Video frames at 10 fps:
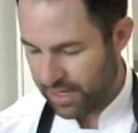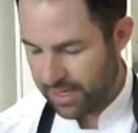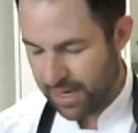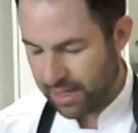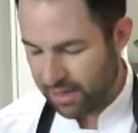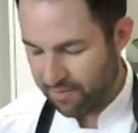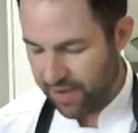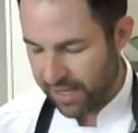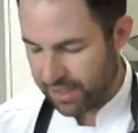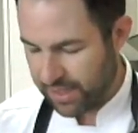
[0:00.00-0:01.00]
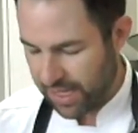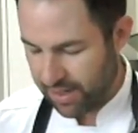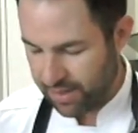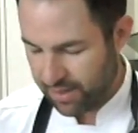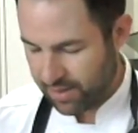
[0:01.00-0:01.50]
Nothing
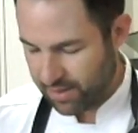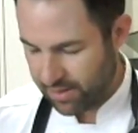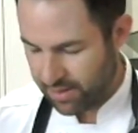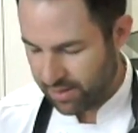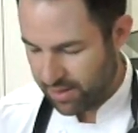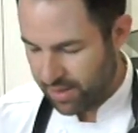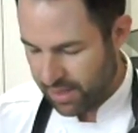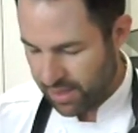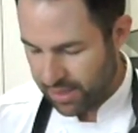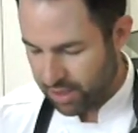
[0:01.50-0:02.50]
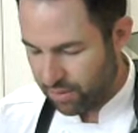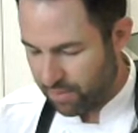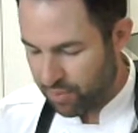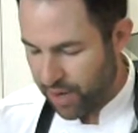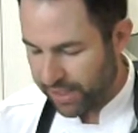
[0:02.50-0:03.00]
fancy. Just
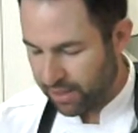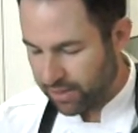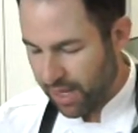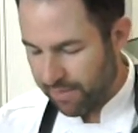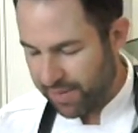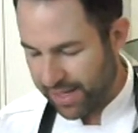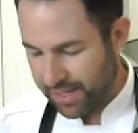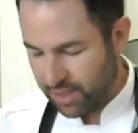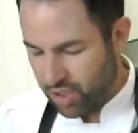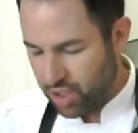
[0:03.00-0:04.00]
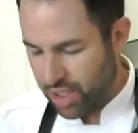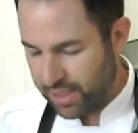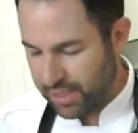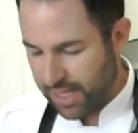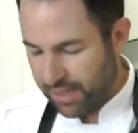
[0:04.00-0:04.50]
wanna break those up
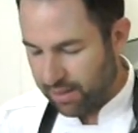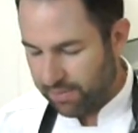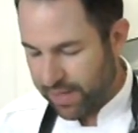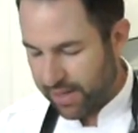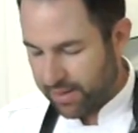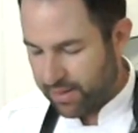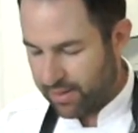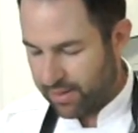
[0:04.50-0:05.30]
just a little bit.